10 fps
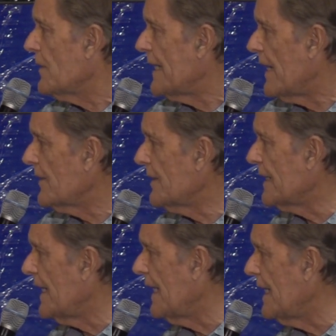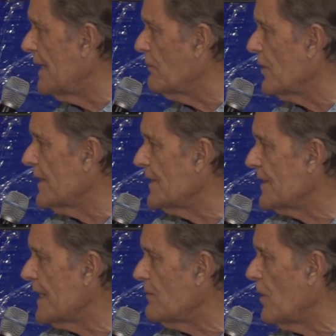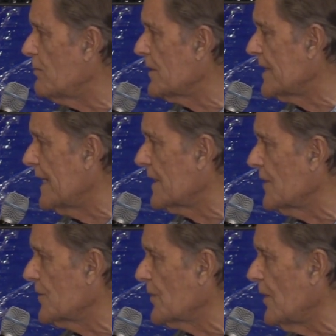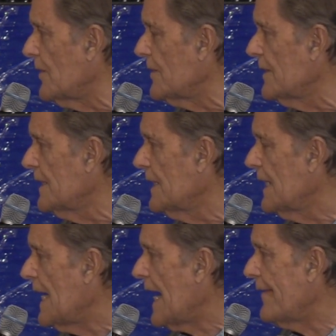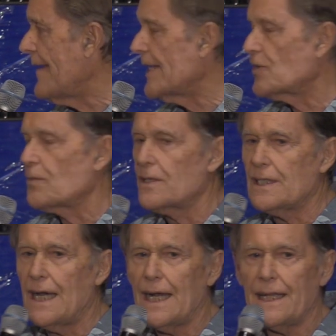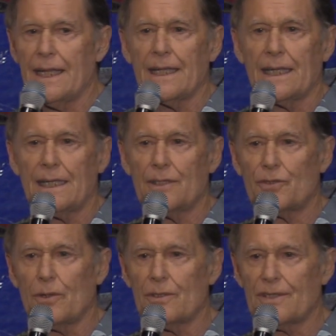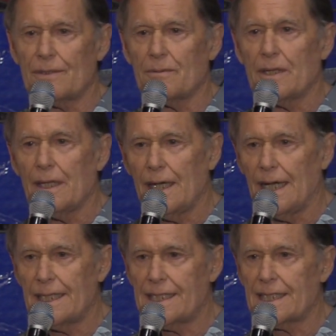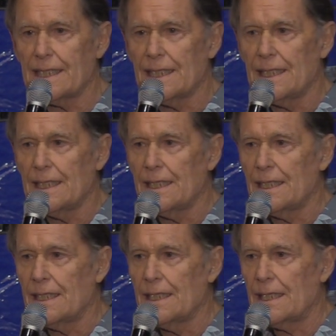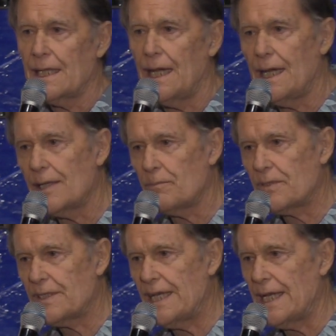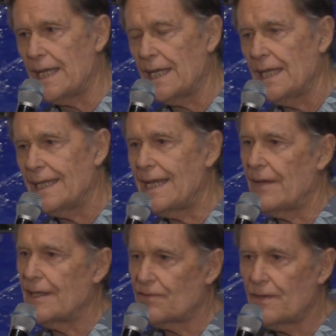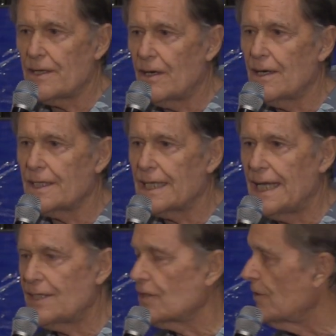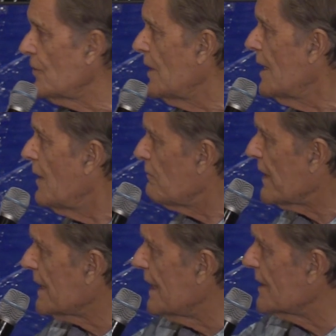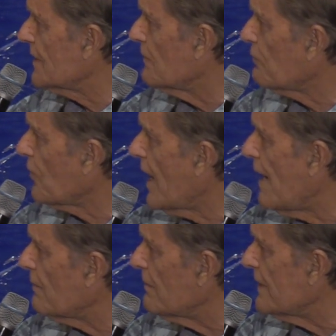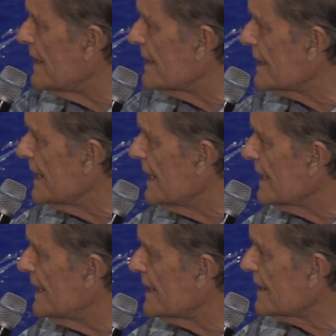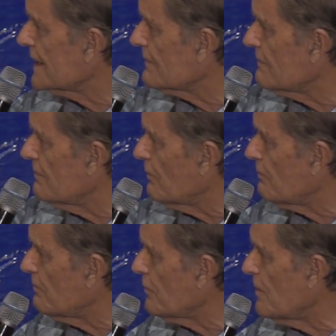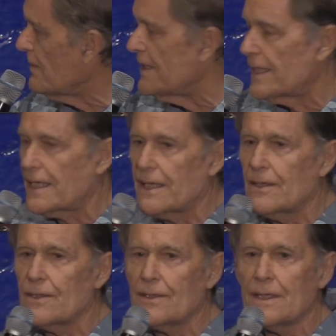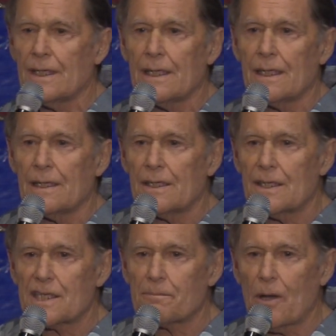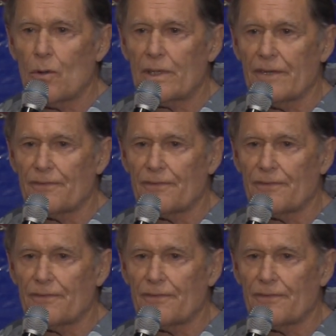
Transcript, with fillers: Down at the hub, we're in 0% control, and that's where God controls us 100%. Now, that's very hard to get to because the problem is this perpendicular spoke,